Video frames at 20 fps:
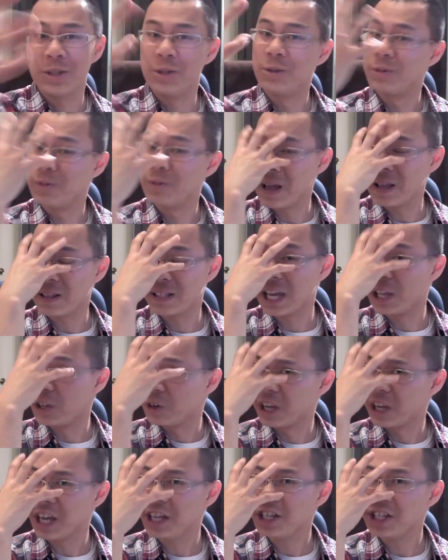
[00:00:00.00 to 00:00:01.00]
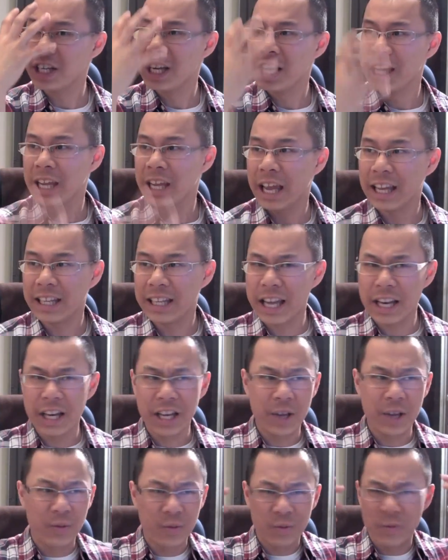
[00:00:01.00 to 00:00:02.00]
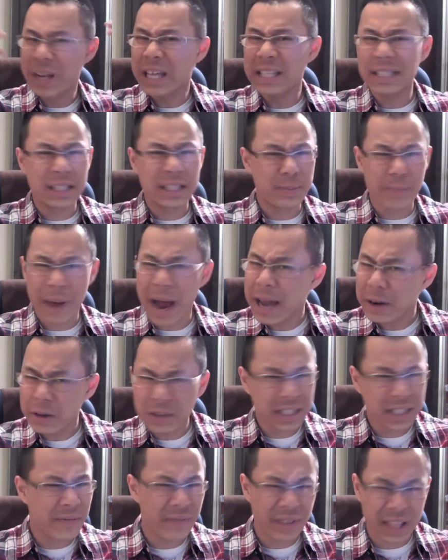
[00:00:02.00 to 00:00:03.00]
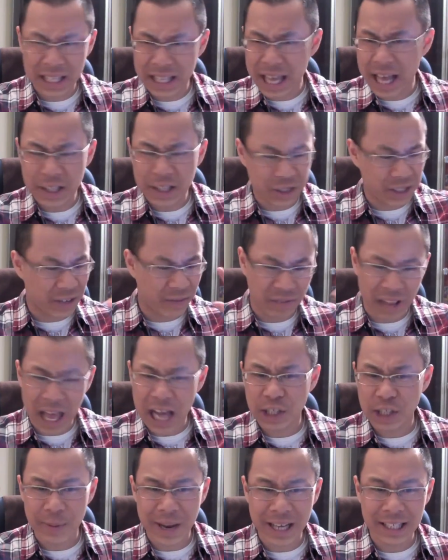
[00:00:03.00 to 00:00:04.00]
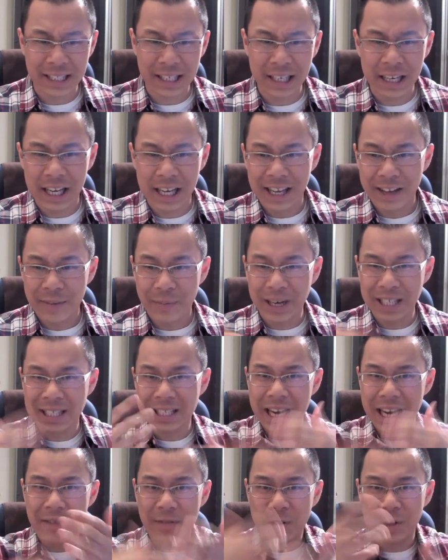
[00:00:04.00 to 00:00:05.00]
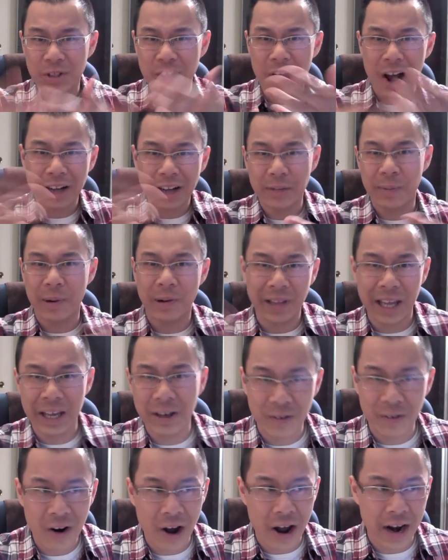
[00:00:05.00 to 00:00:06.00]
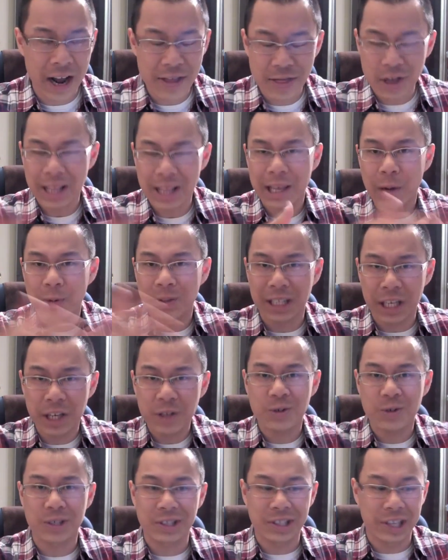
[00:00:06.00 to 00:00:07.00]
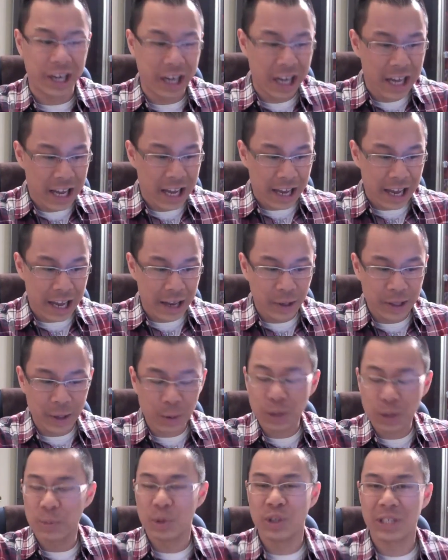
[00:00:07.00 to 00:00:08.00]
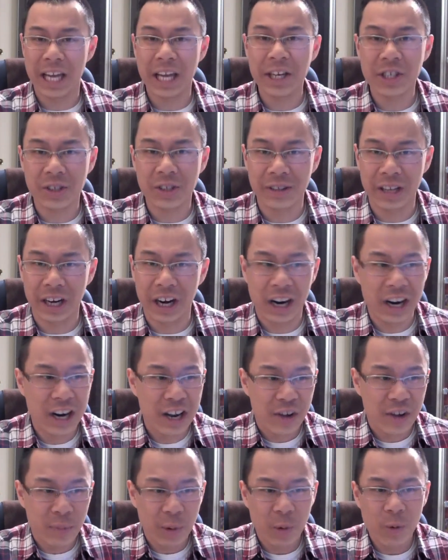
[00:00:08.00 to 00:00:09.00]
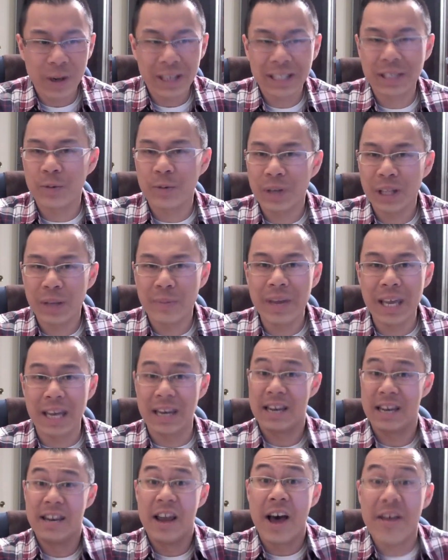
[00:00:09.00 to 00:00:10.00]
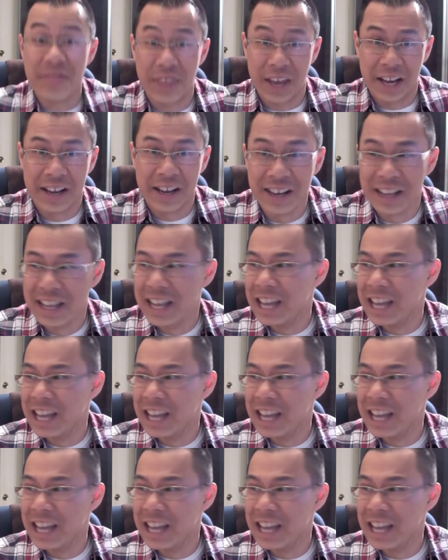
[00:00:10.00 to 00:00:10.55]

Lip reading: to Taylor Kitsch, and then he reads his mind or something like that. There's a flashback scene, but it's never talked about later on. I thought that was interesting. There was potential there. But what does it really mean? Nothing.